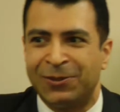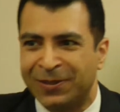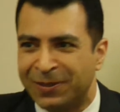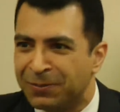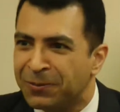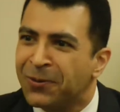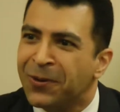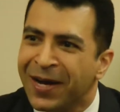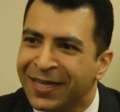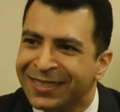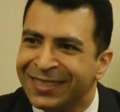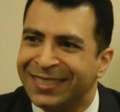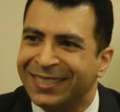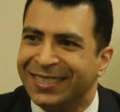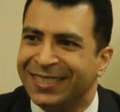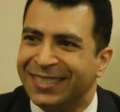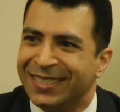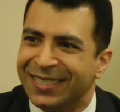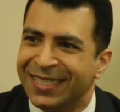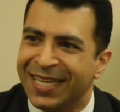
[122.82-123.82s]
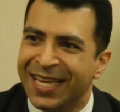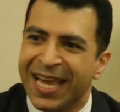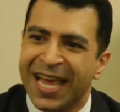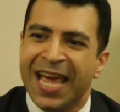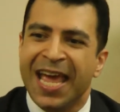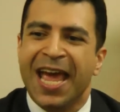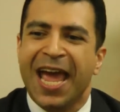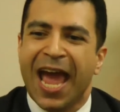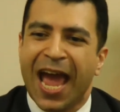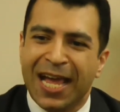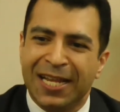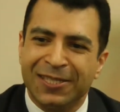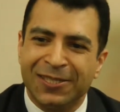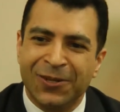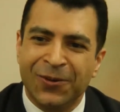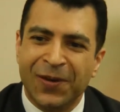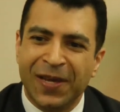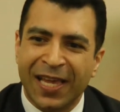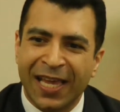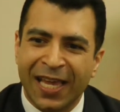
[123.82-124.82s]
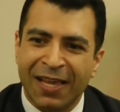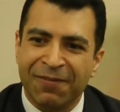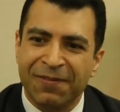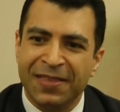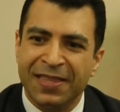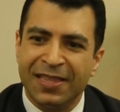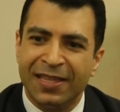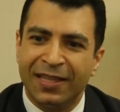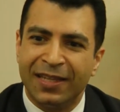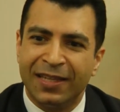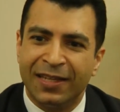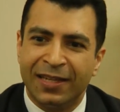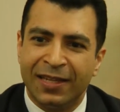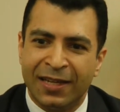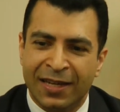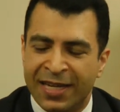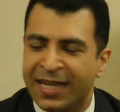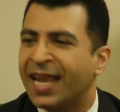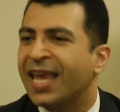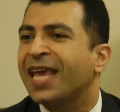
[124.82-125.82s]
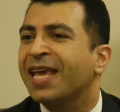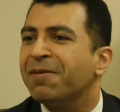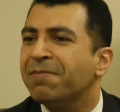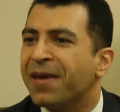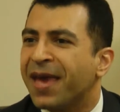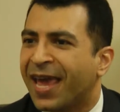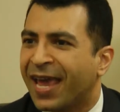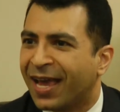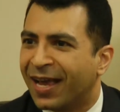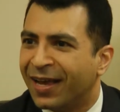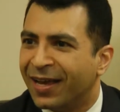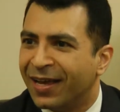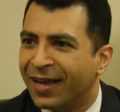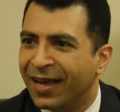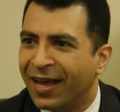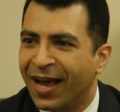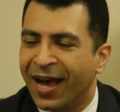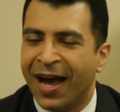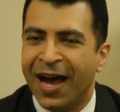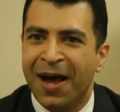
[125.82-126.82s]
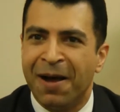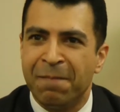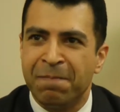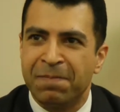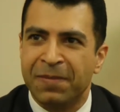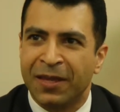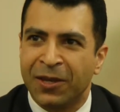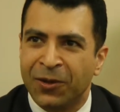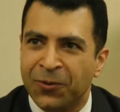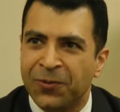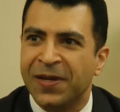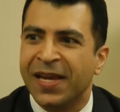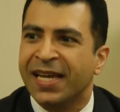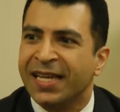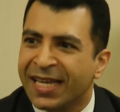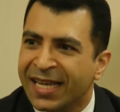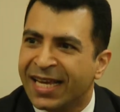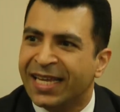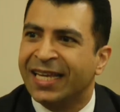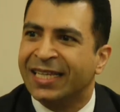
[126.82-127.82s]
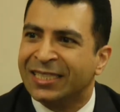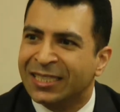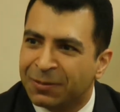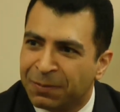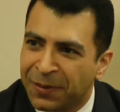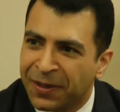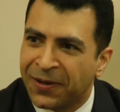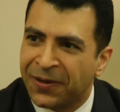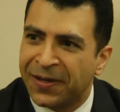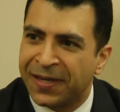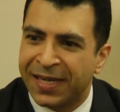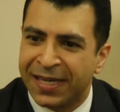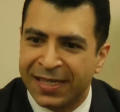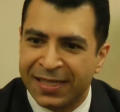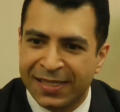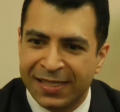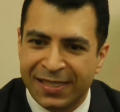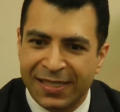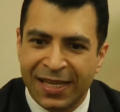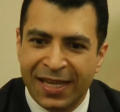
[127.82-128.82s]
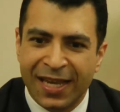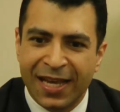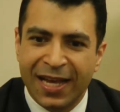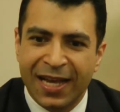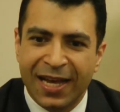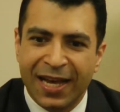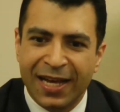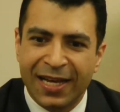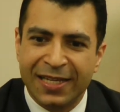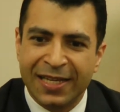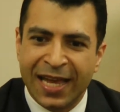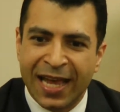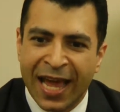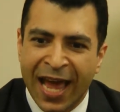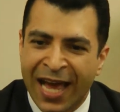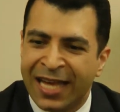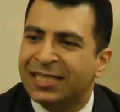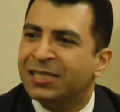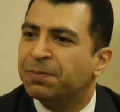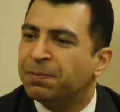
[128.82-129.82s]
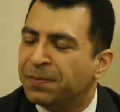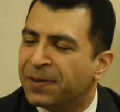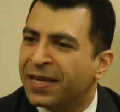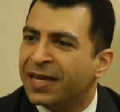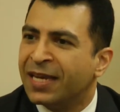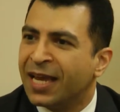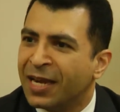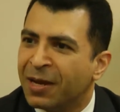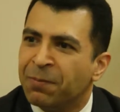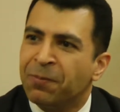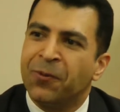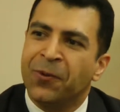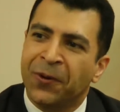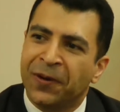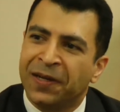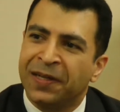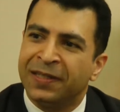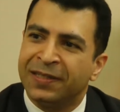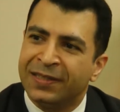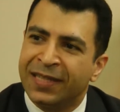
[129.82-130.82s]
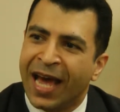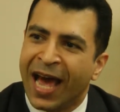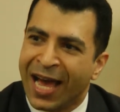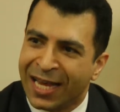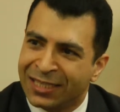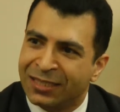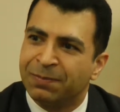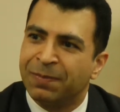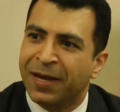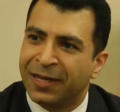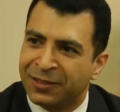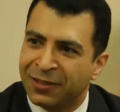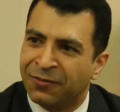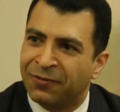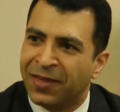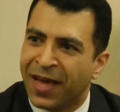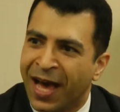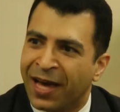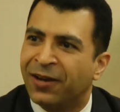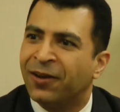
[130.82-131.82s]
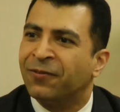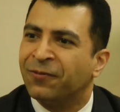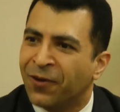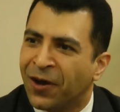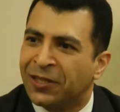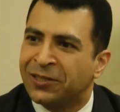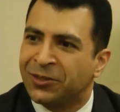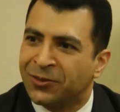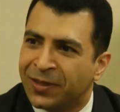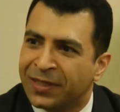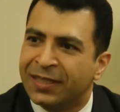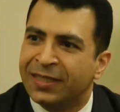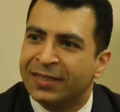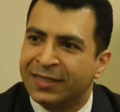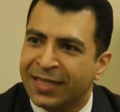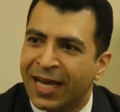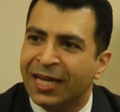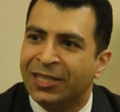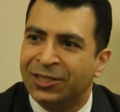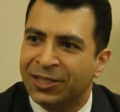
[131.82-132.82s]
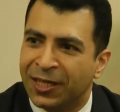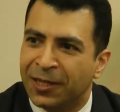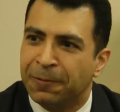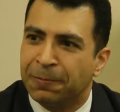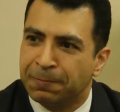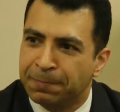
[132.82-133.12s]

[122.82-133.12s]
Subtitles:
you some questions. And so even naming, creating an experience has been an important aspect of that, of fostering discussion.